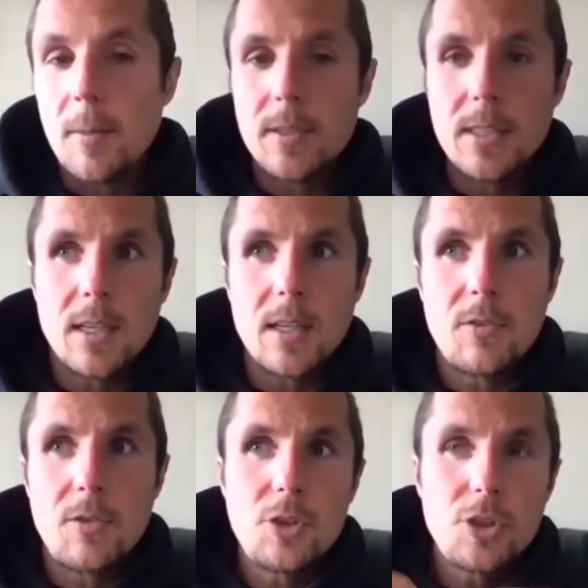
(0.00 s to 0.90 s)
It's like, if
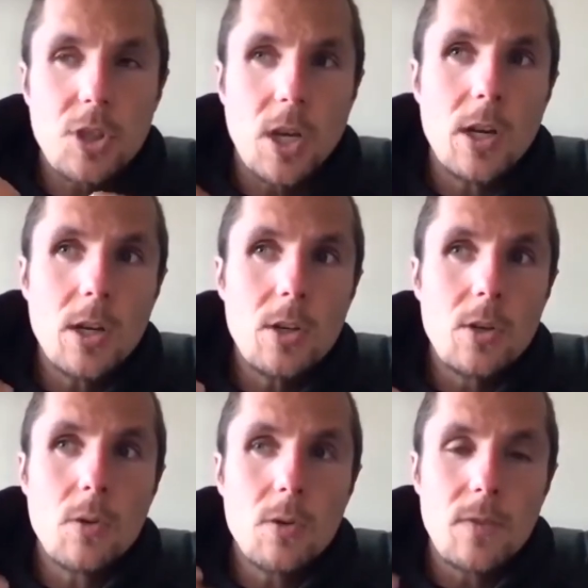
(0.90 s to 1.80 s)
you share
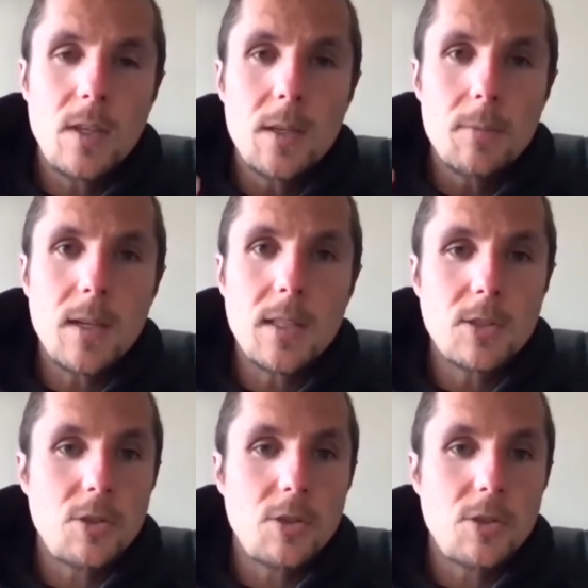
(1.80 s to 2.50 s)
your vegan message